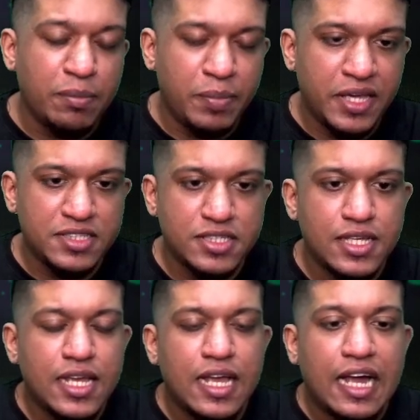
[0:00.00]
pace
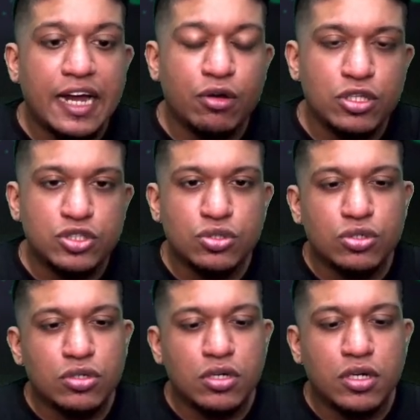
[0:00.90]
and
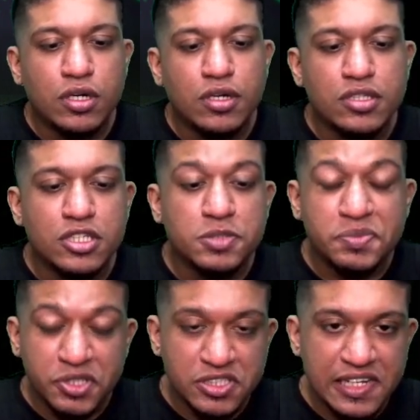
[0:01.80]
also the
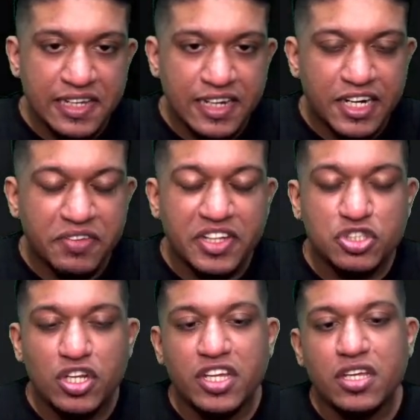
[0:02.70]
Spurs link, right?
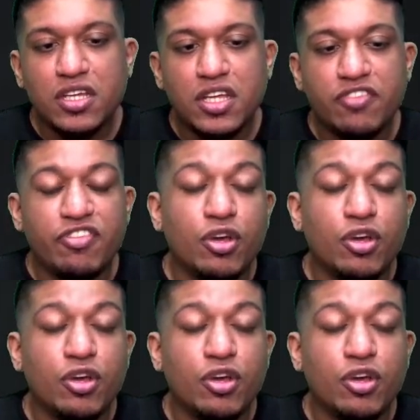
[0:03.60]
Eventually, if we